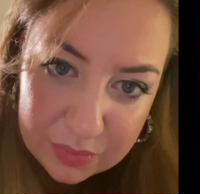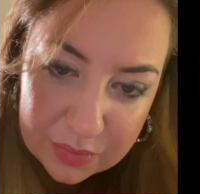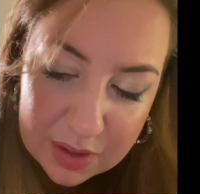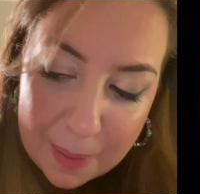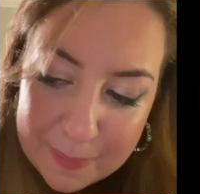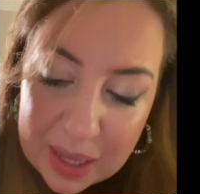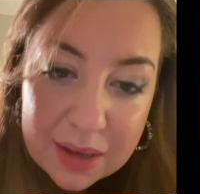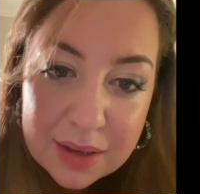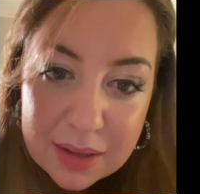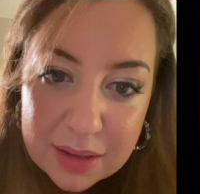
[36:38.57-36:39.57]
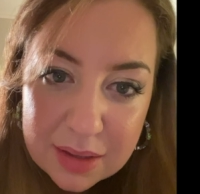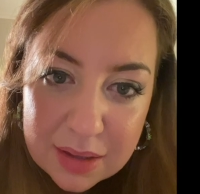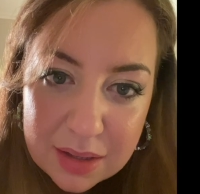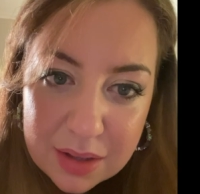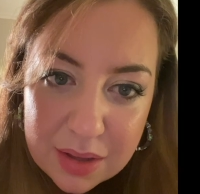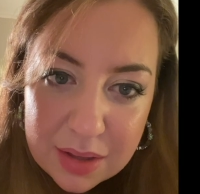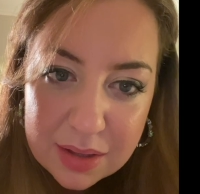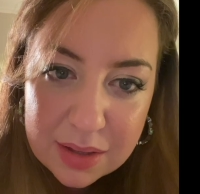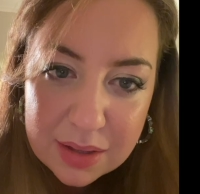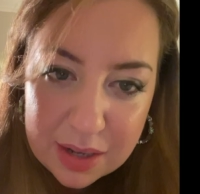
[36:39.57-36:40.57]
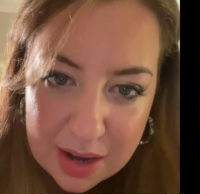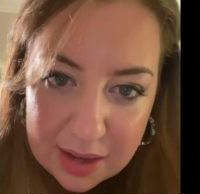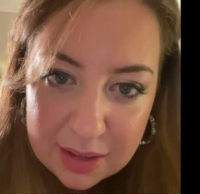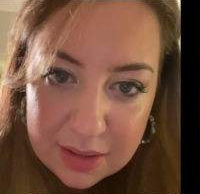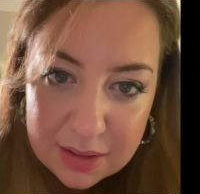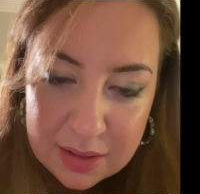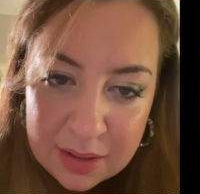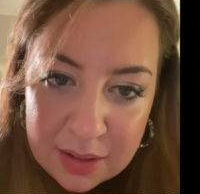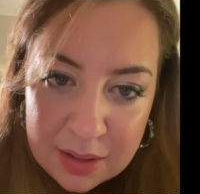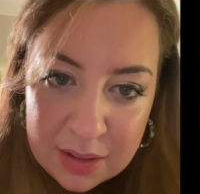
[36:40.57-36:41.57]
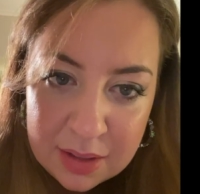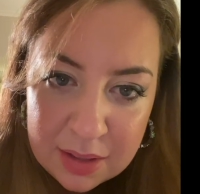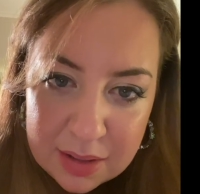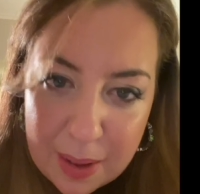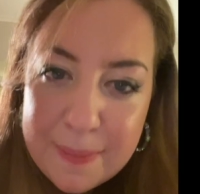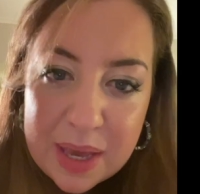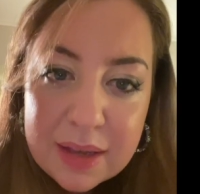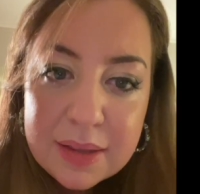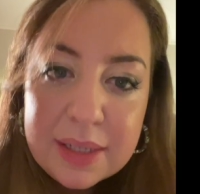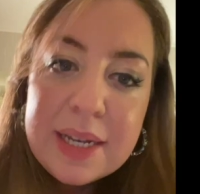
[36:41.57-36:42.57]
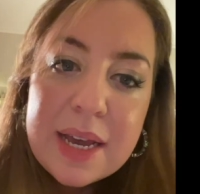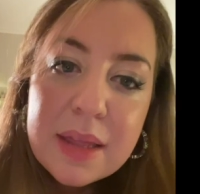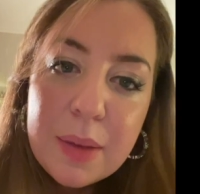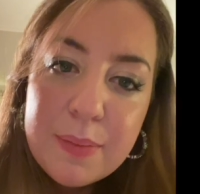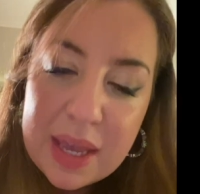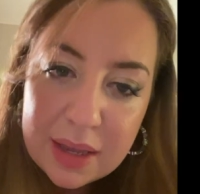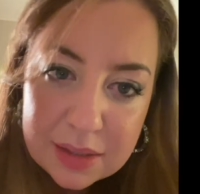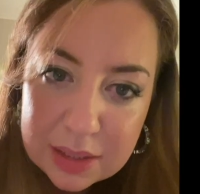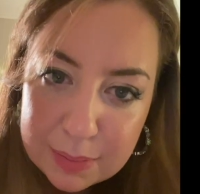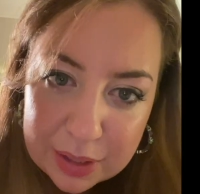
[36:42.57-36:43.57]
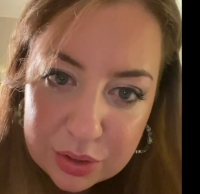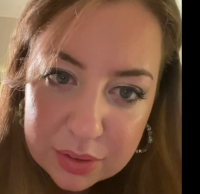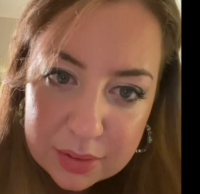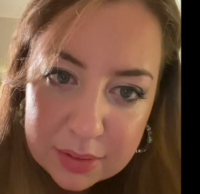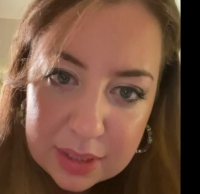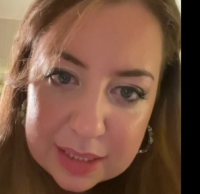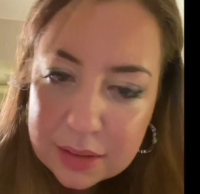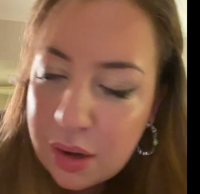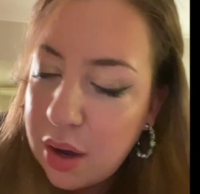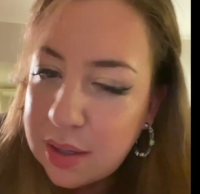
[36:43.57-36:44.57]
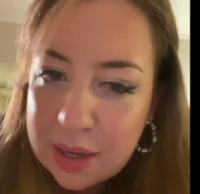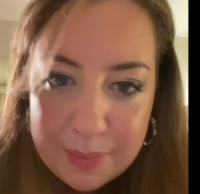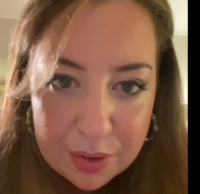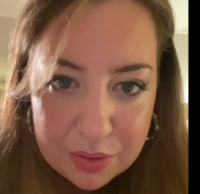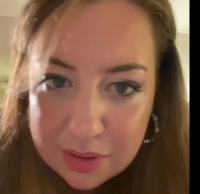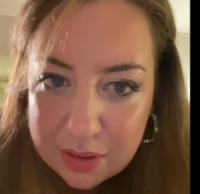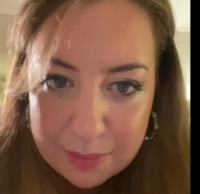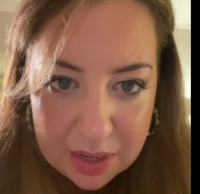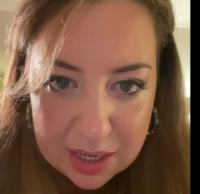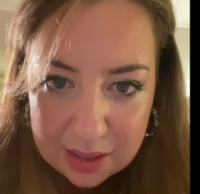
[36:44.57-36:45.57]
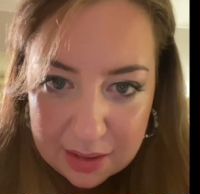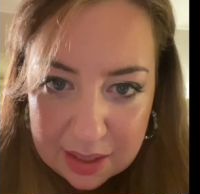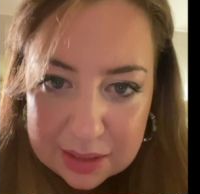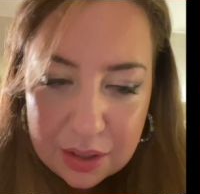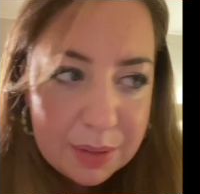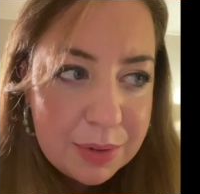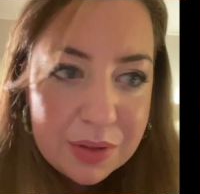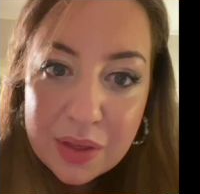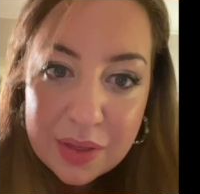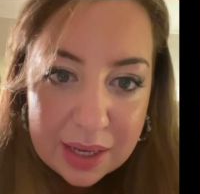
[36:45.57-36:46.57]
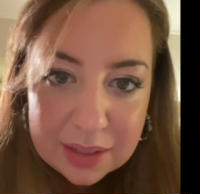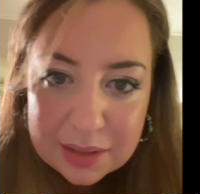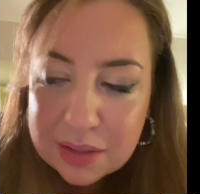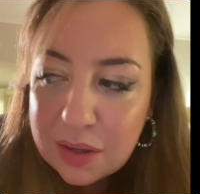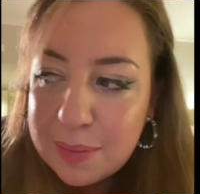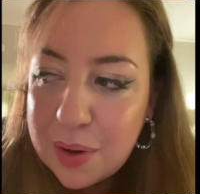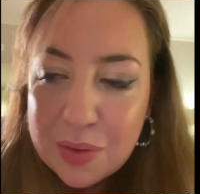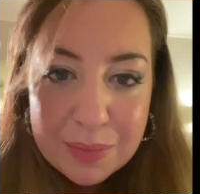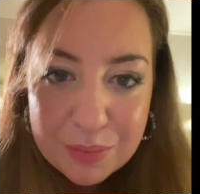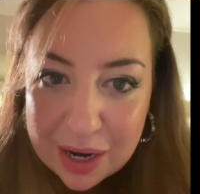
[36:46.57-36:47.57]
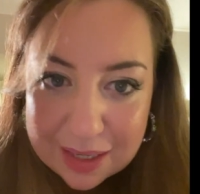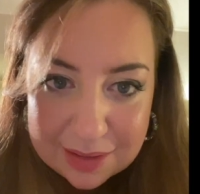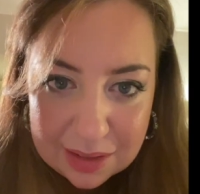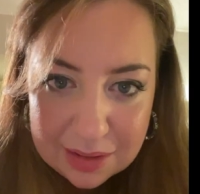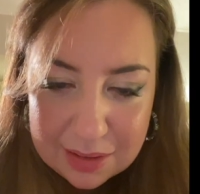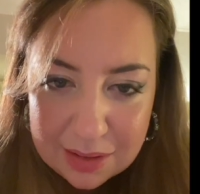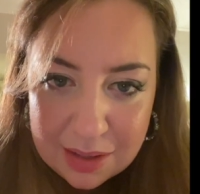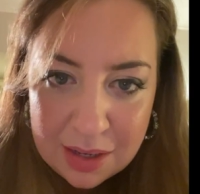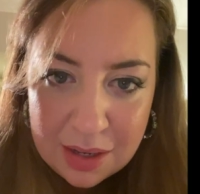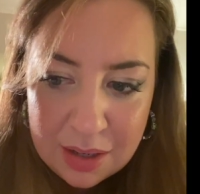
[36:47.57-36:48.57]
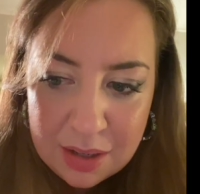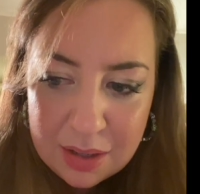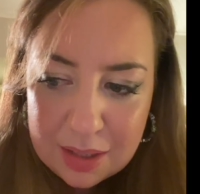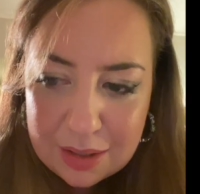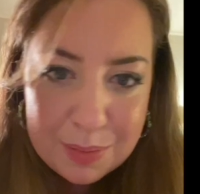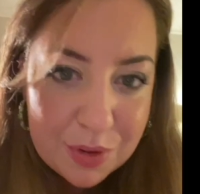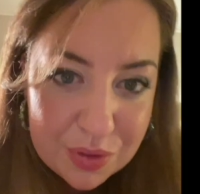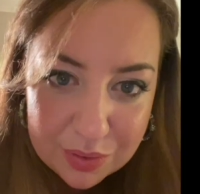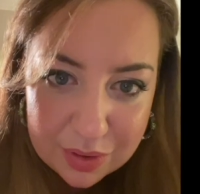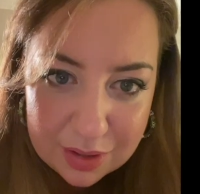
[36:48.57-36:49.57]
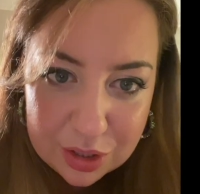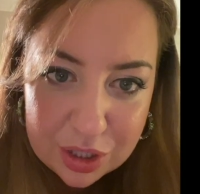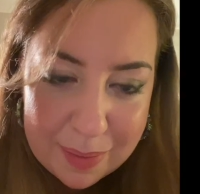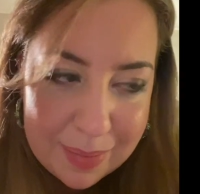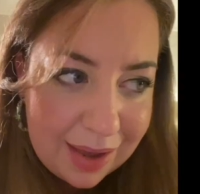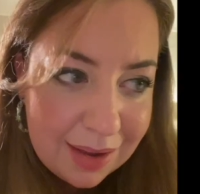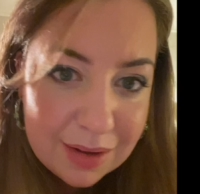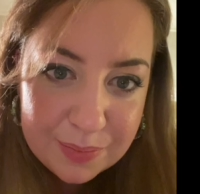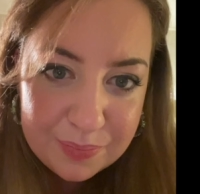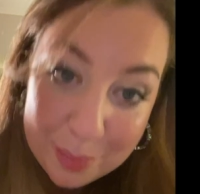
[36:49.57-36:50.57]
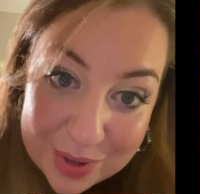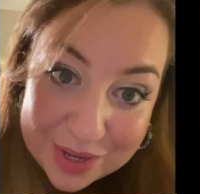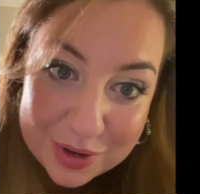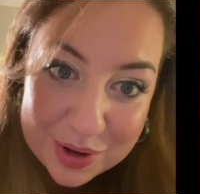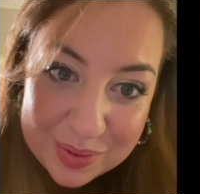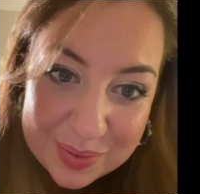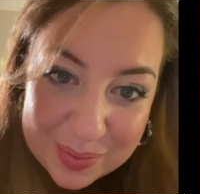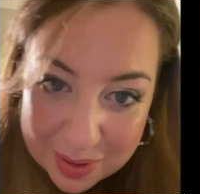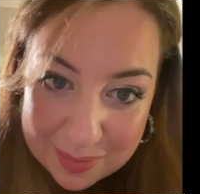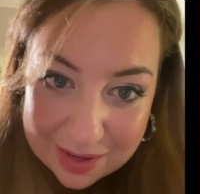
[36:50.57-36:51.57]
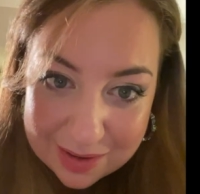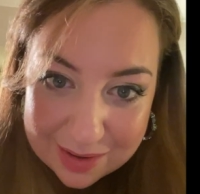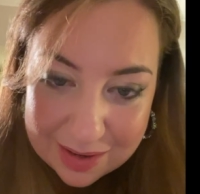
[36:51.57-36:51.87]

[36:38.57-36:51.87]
that make the night, that make the day, that make it special. It's not about the money. It's not about the things. It's not about the prices. Not about the champagne. But you know what I mean?